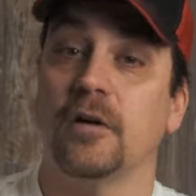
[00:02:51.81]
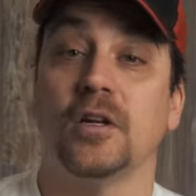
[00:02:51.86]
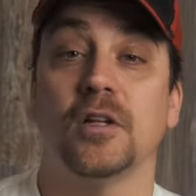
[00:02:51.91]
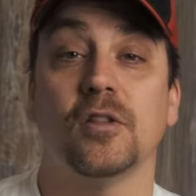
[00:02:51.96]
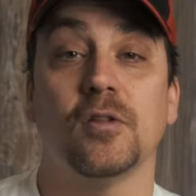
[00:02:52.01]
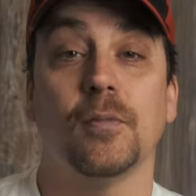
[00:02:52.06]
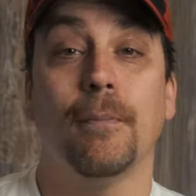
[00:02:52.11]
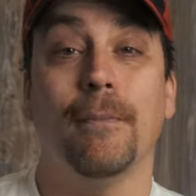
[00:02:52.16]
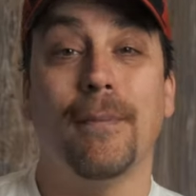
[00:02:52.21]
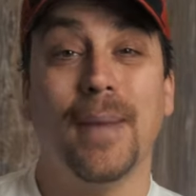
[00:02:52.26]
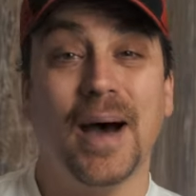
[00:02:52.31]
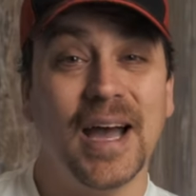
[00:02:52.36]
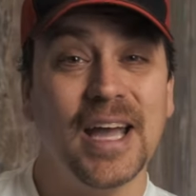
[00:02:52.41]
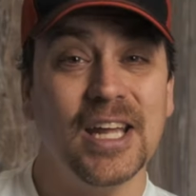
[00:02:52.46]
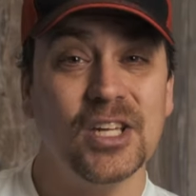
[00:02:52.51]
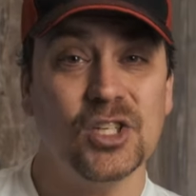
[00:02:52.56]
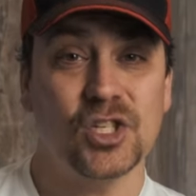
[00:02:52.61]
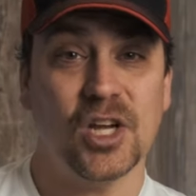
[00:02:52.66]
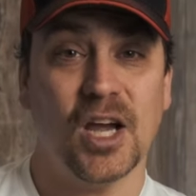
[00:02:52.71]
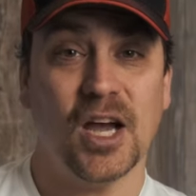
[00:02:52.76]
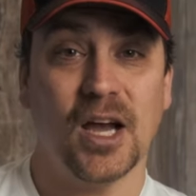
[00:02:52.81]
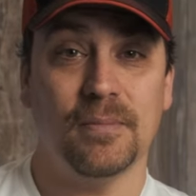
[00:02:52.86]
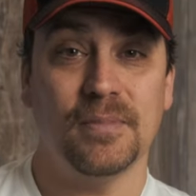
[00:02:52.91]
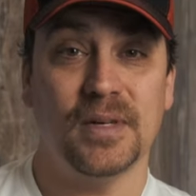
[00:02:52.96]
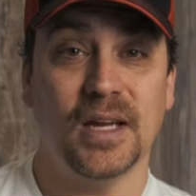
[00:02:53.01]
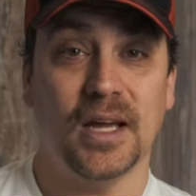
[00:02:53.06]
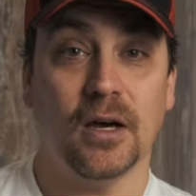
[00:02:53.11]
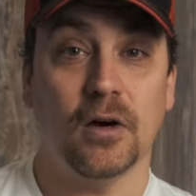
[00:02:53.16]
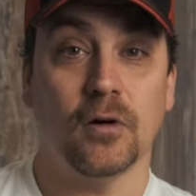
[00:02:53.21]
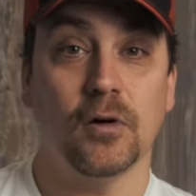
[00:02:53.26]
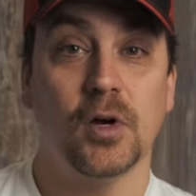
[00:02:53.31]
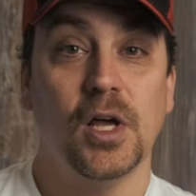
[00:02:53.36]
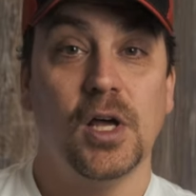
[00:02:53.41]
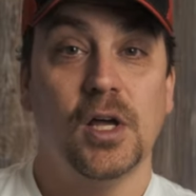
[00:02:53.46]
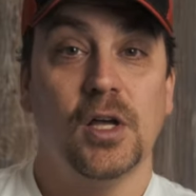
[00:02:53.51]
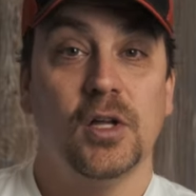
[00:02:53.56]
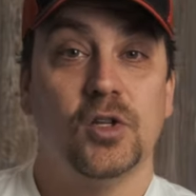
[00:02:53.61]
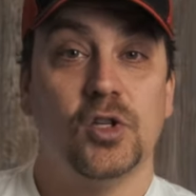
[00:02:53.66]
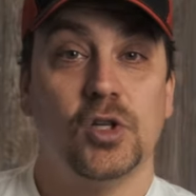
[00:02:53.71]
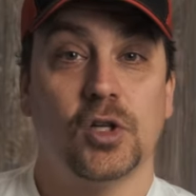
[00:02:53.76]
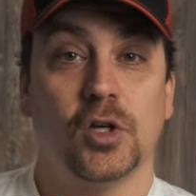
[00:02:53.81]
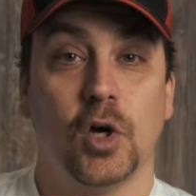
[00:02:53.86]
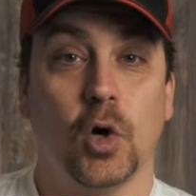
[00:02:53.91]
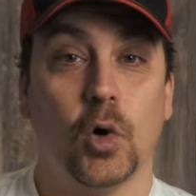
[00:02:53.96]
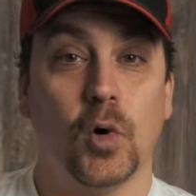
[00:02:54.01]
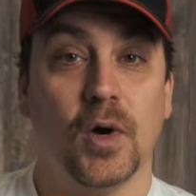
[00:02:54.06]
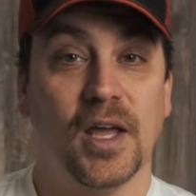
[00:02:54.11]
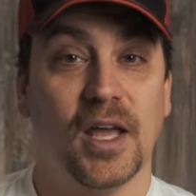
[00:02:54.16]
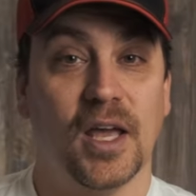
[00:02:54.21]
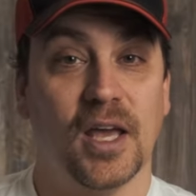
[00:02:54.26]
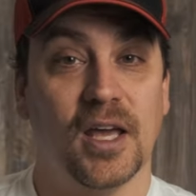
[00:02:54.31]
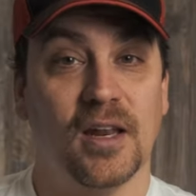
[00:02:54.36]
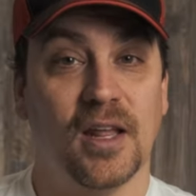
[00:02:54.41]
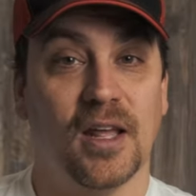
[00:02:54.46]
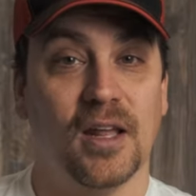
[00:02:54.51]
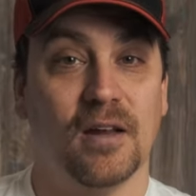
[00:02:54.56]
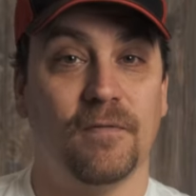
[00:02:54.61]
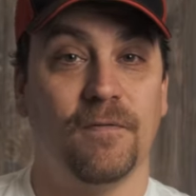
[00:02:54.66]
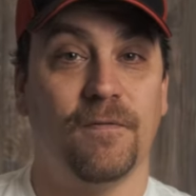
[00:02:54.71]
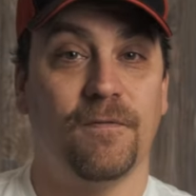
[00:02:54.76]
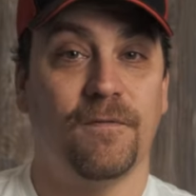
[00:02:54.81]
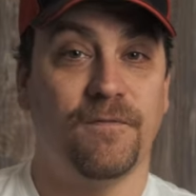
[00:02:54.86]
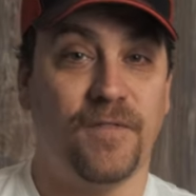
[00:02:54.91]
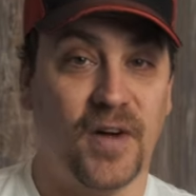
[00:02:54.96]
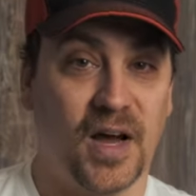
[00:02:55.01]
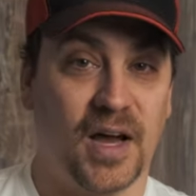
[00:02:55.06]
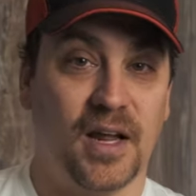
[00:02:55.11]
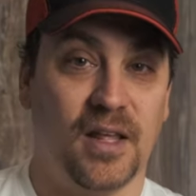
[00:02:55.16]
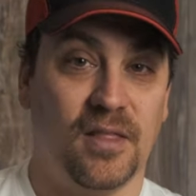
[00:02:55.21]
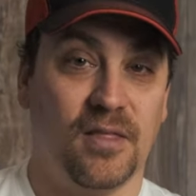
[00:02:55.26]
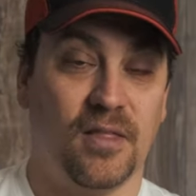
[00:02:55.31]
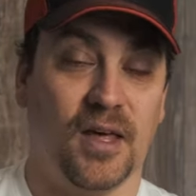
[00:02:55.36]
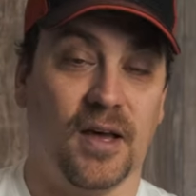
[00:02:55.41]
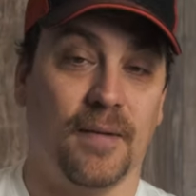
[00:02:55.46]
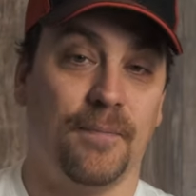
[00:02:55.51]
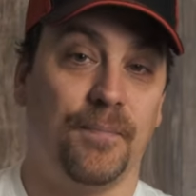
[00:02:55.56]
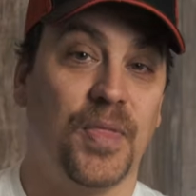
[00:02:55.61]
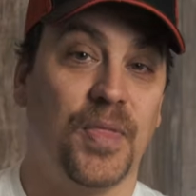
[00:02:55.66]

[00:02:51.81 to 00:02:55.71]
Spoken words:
And it's my job now to go ahead and find them.